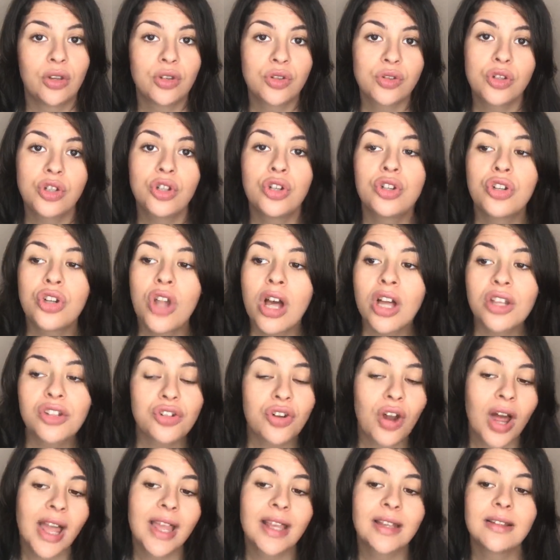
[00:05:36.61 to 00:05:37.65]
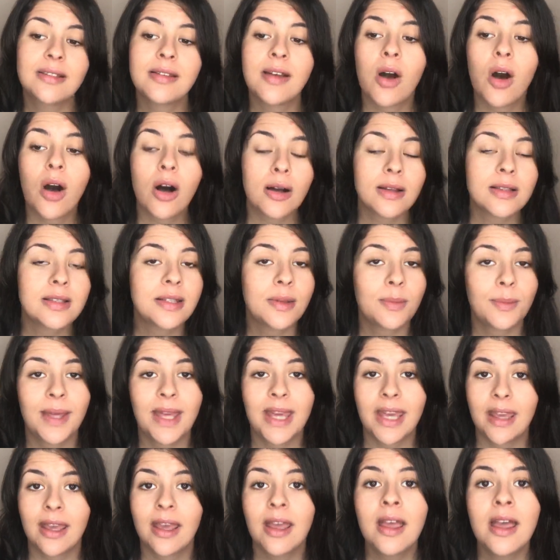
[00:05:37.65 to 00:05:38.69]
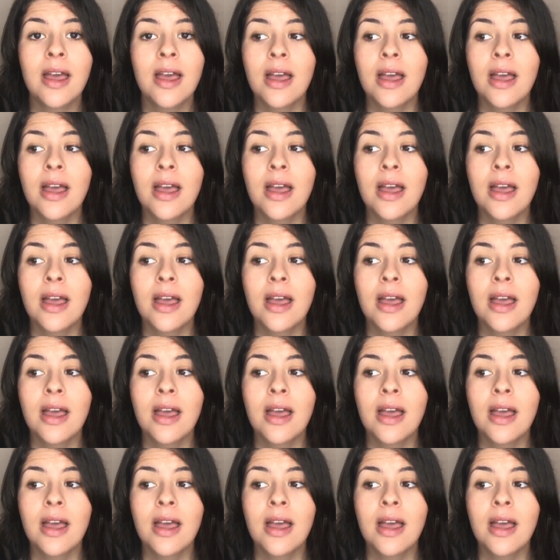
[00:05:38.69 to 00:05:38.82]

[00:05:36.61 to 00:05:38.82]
so you're not trying to automate